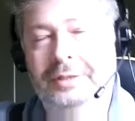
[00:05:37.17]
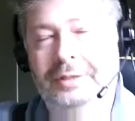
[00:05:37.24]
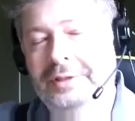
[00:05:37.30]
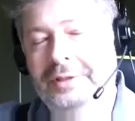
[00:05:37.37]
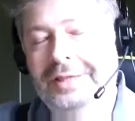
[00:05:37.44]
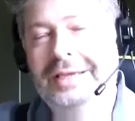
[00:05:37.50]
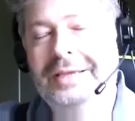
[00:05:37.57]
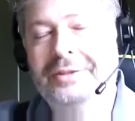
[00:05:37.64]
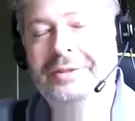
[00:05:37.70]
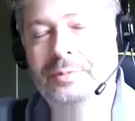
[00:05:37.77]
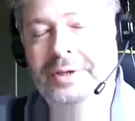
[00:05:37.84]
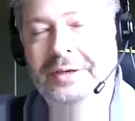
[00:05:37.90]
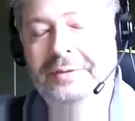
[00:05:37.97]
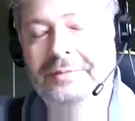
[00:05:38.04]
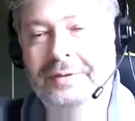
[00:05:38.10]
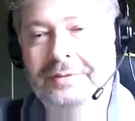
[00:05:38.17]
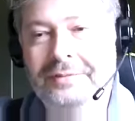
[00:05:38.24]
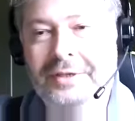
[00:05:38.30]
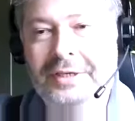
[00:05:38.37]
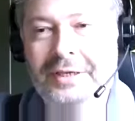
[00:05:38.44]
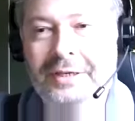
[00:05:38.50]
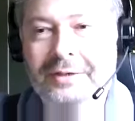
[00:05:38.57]
late
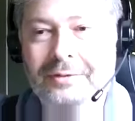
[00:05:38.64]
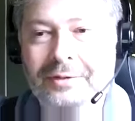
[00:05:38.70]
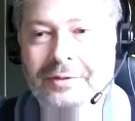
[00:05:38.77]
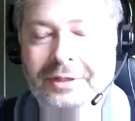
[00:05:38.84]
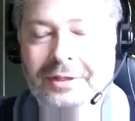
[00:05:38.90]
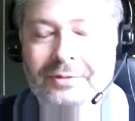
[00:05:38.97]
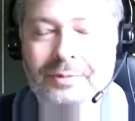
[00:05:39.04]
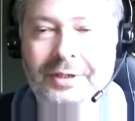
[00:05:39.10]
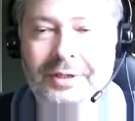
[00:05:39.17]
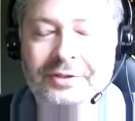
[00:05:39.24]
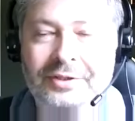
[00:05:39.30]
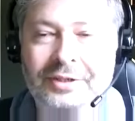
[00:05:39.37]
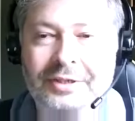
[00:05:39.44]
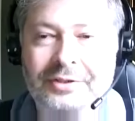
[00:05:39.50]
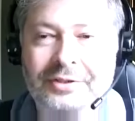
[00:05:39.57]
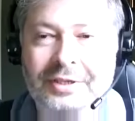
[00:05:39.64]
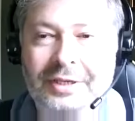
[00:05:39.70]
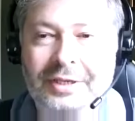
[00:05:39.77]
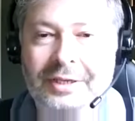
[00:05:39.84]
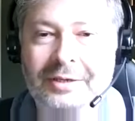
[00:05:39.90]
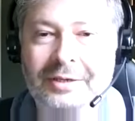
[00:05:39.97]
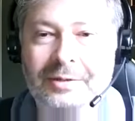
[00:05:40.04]
2015, early
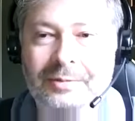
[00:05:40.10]
2016